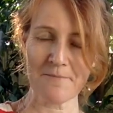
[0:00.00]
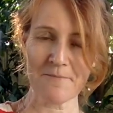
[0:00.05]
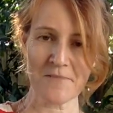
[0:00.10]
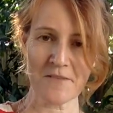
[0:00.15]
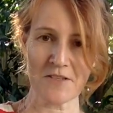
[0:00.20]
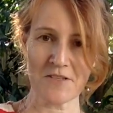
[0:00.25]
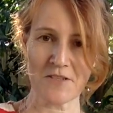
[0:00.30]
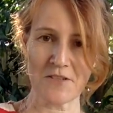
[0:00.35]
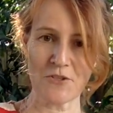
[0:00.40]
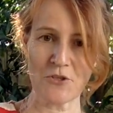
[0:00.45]

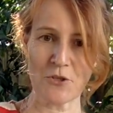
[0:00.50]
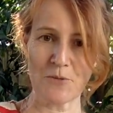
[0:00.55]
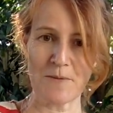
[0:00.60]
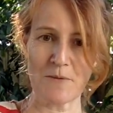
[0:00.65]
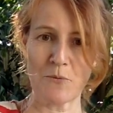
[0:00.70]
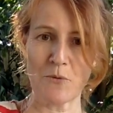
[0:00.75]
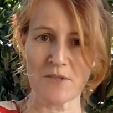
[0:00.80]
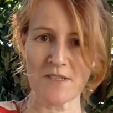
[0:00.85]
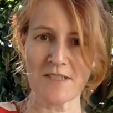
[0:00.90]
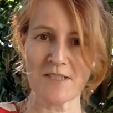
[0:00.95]
because I knew I'd be
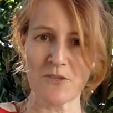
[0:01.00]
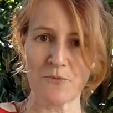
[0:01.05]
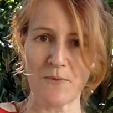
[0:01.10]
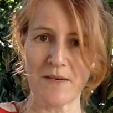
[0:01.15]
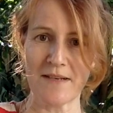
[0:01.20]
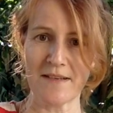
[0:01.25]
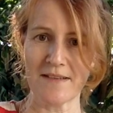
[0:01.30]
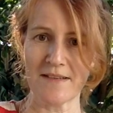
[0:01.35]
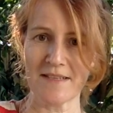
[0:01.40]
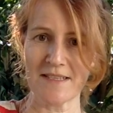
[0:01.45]
wanting to
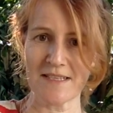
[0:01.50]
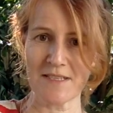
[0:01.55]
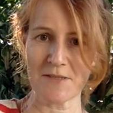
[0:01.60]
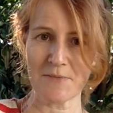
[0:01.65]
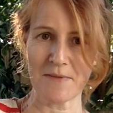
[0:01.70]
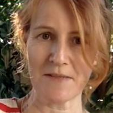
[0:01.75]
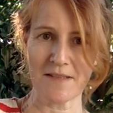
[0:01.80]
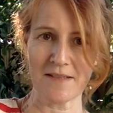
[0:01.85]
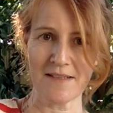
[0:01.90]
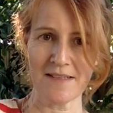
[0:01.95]
wear
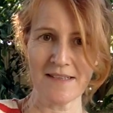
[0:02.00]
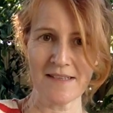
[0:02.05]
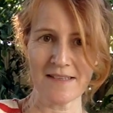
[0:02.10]
these with